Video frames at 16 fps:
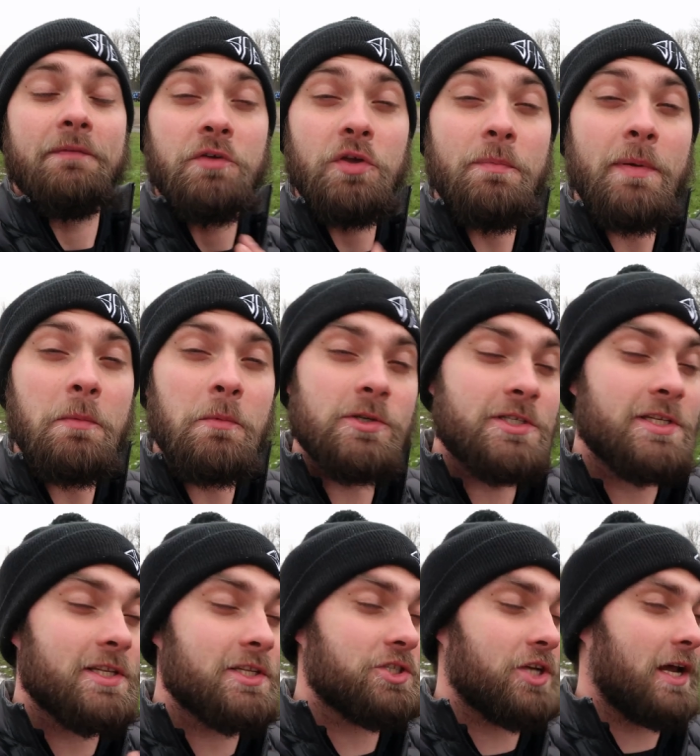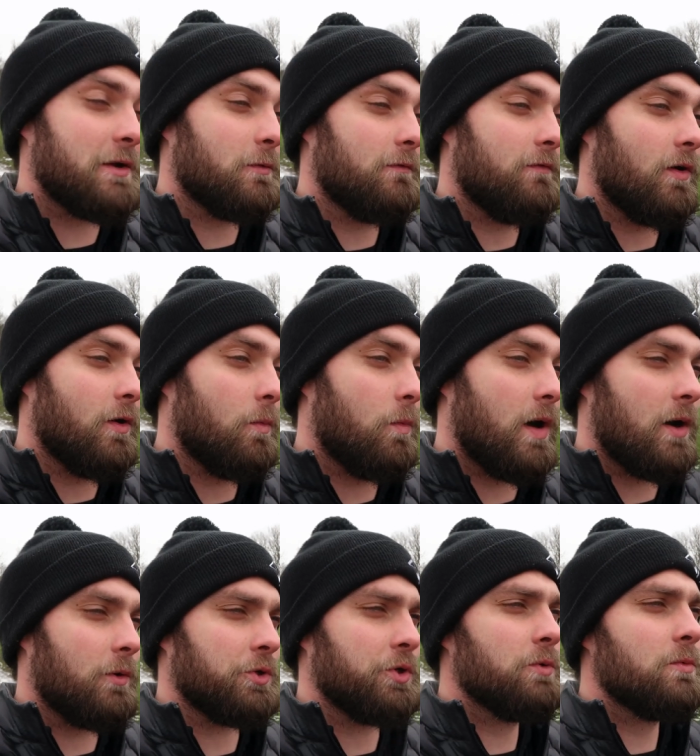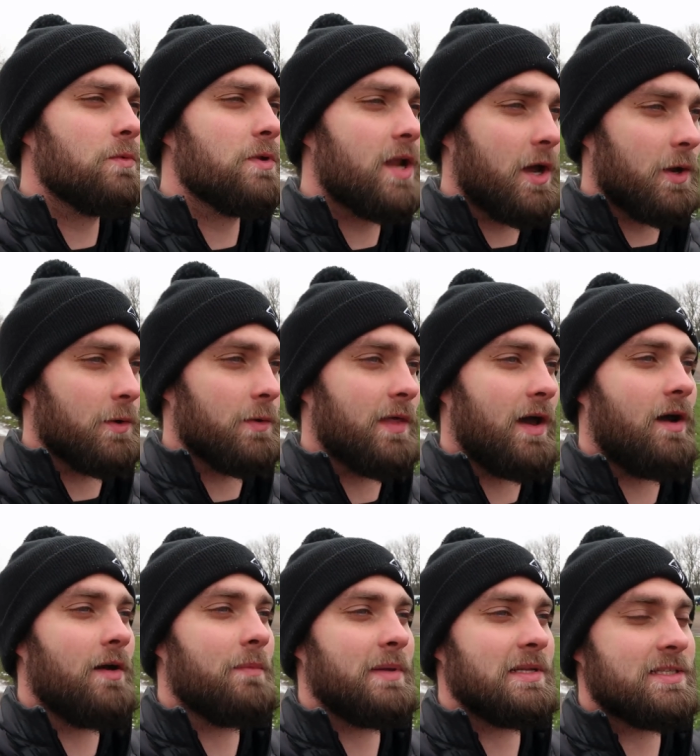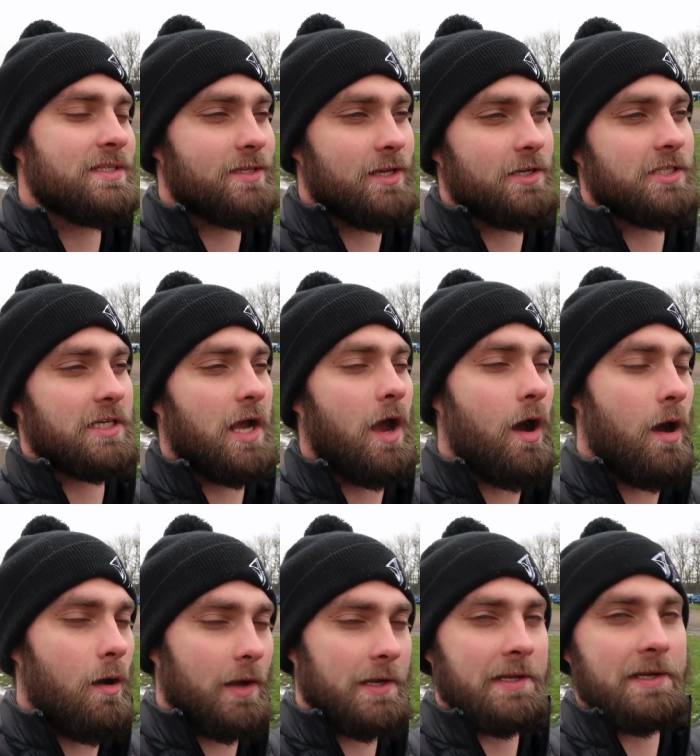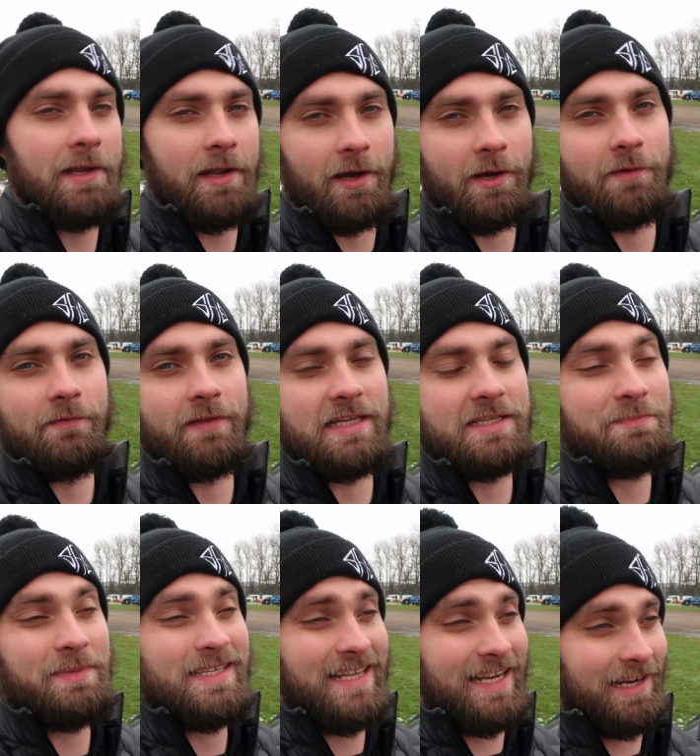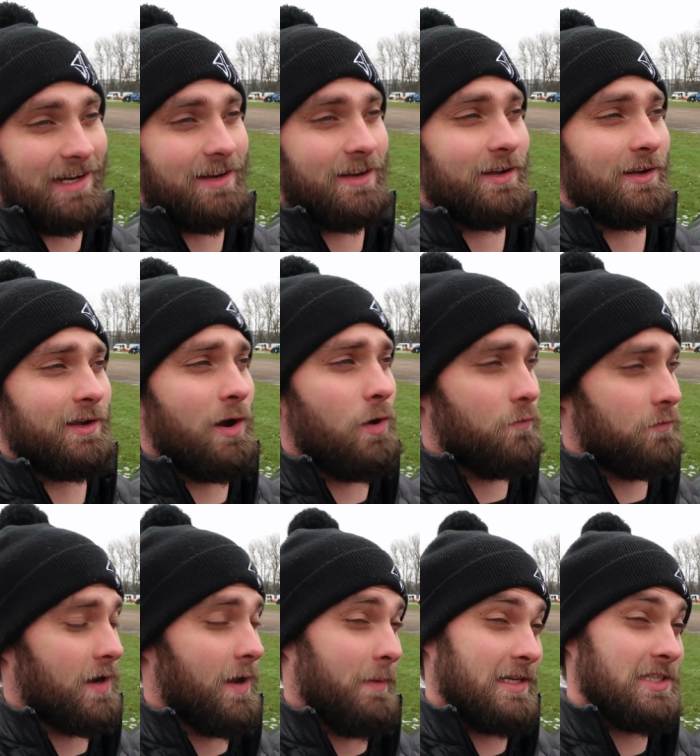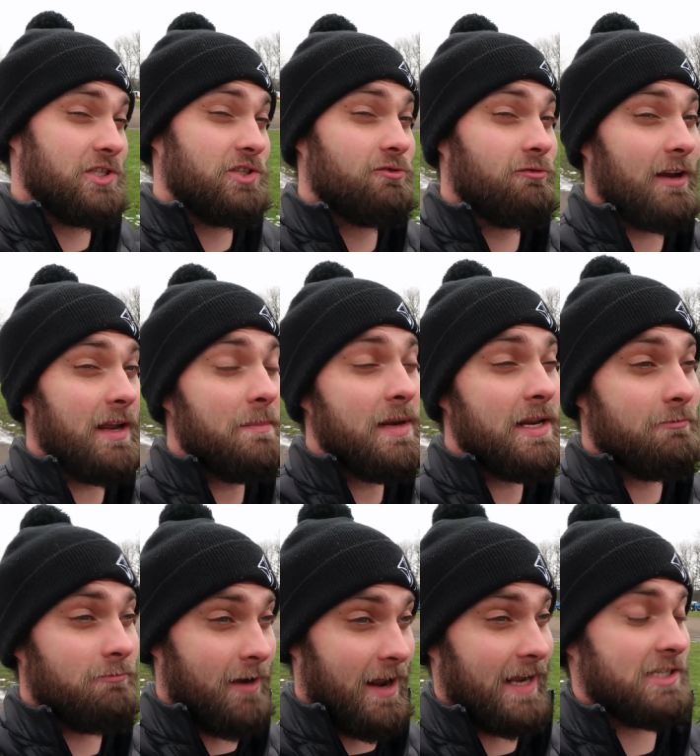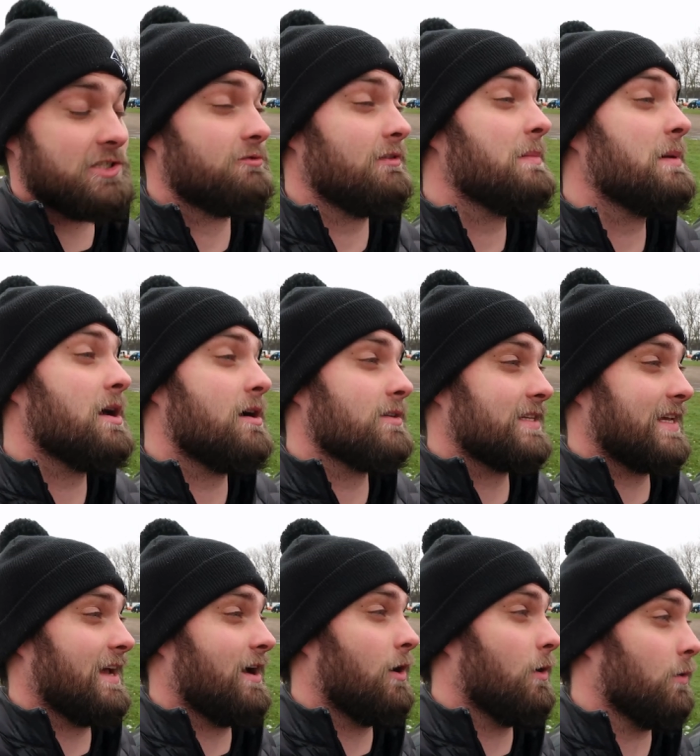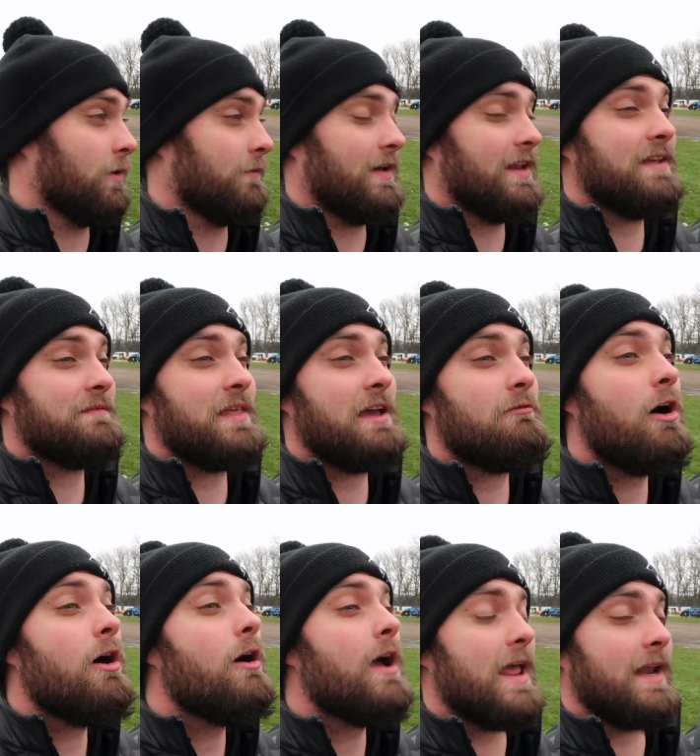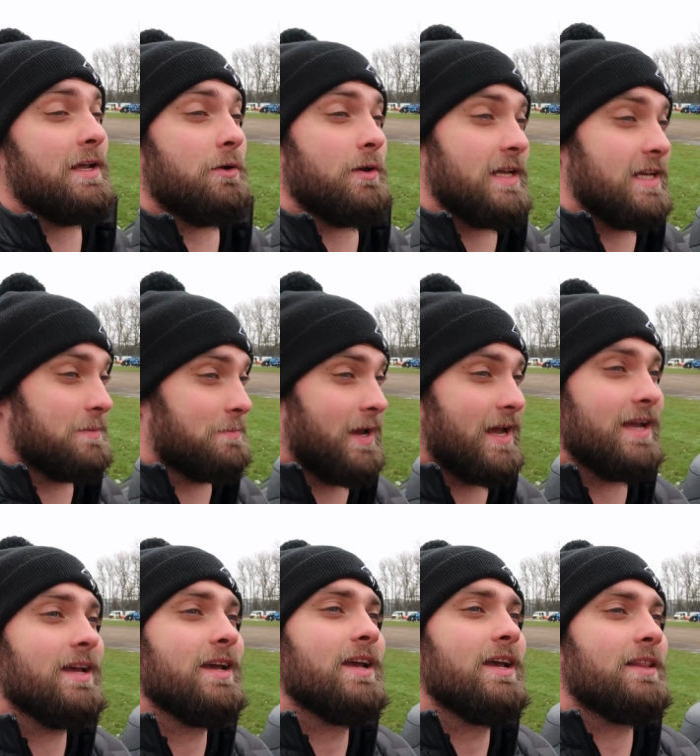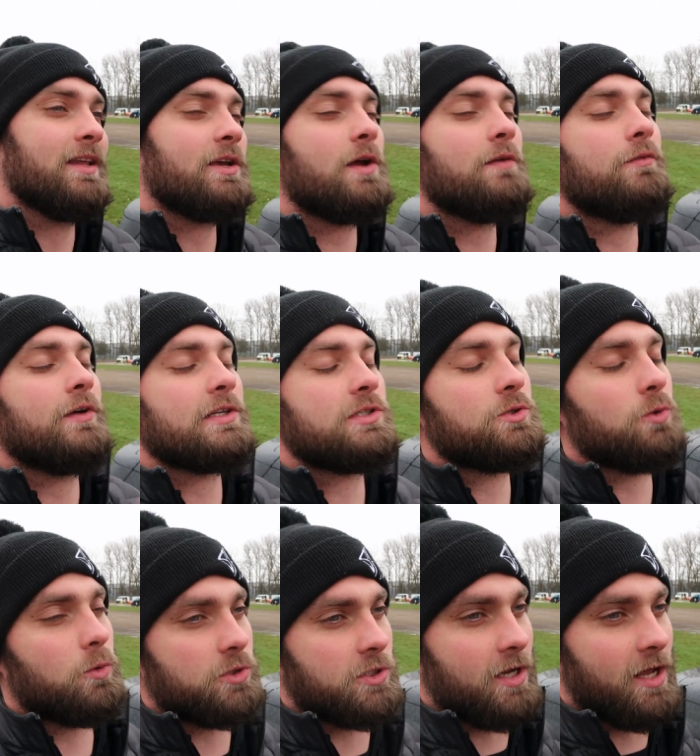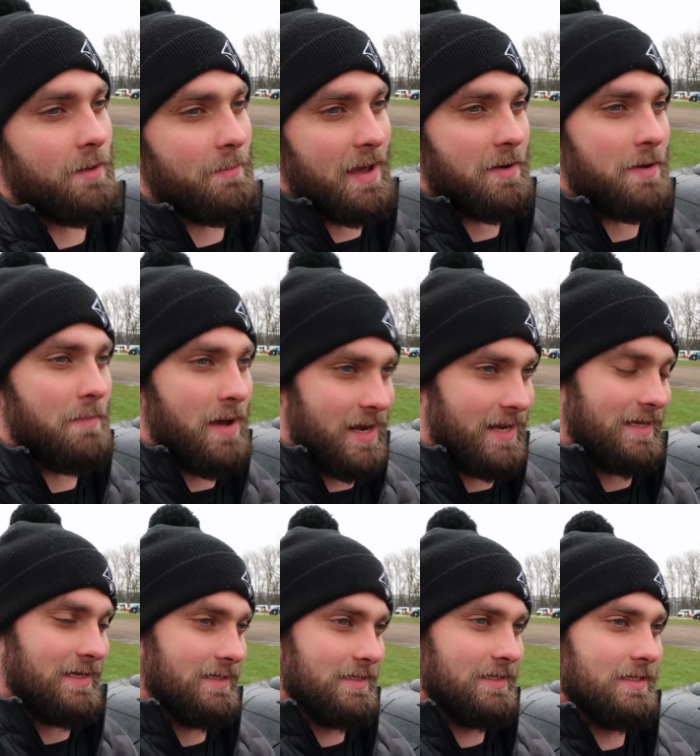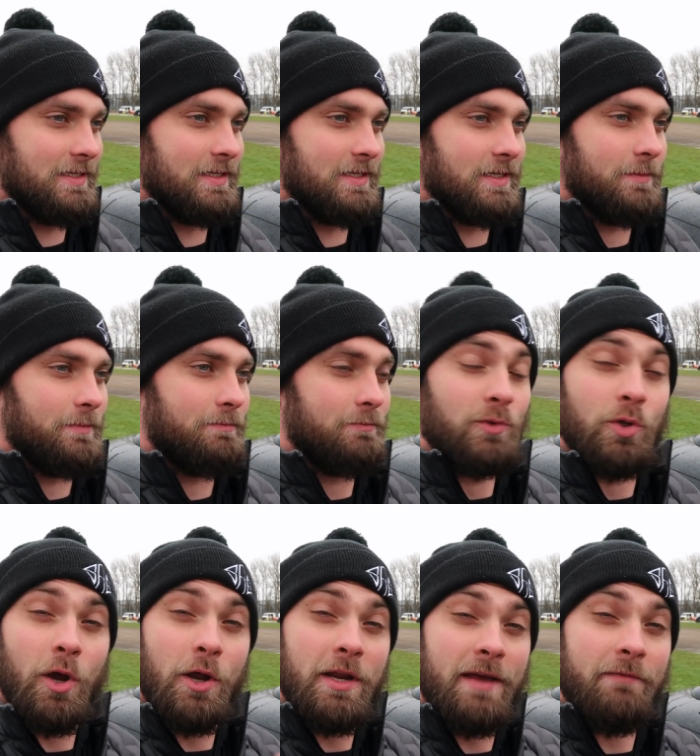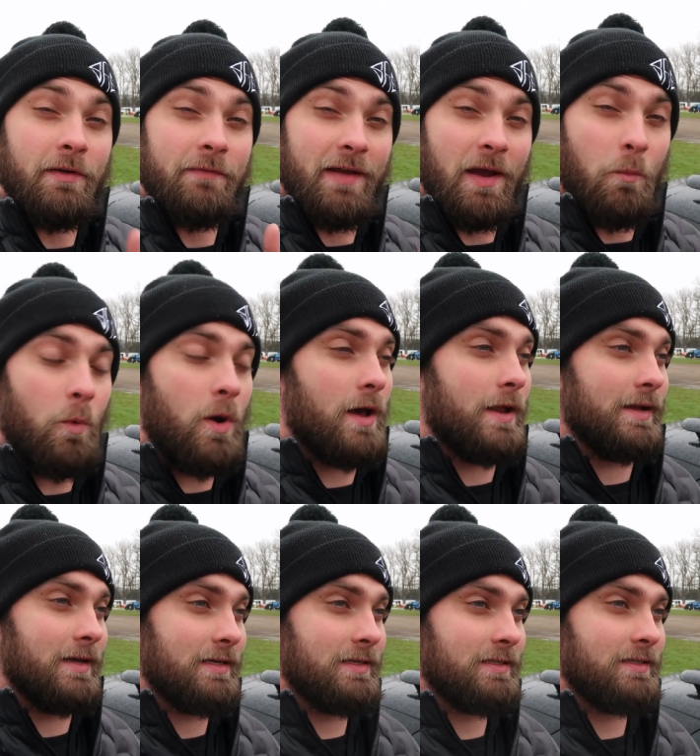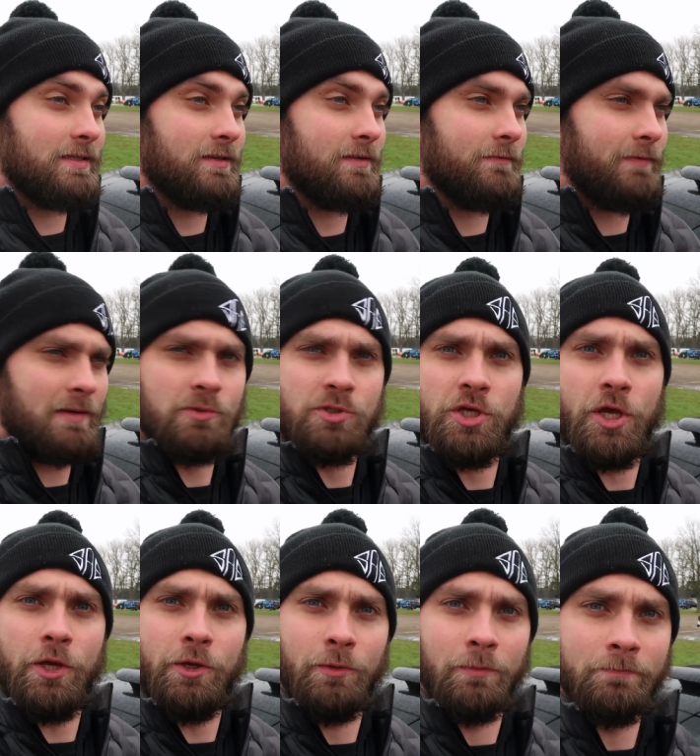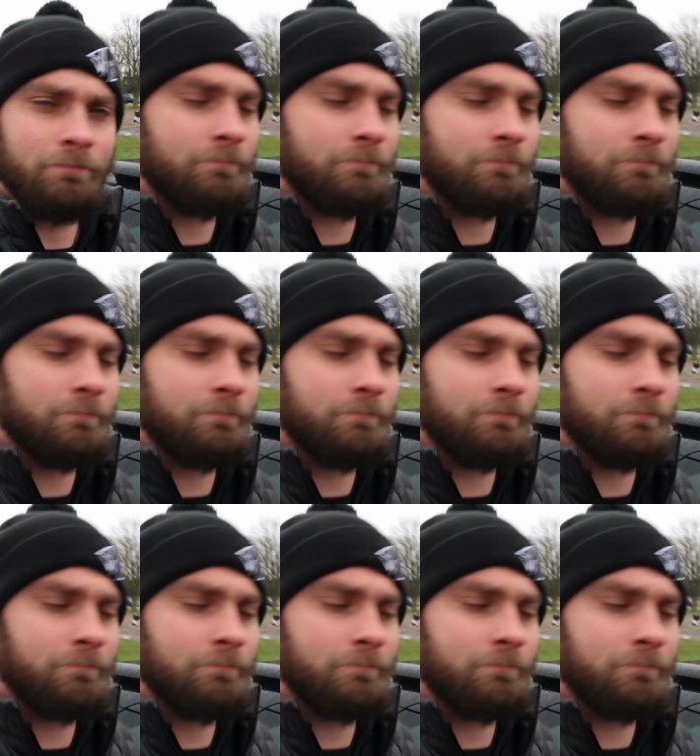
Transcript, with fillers: If you've been watching the channel for a while, you'll know that I've been searching high and low for this particular golf club. Extremely rare, extremely hard to get hold of, and if there are any on eBay, they go for extortionate amount of money. Not only have I found one, I found two.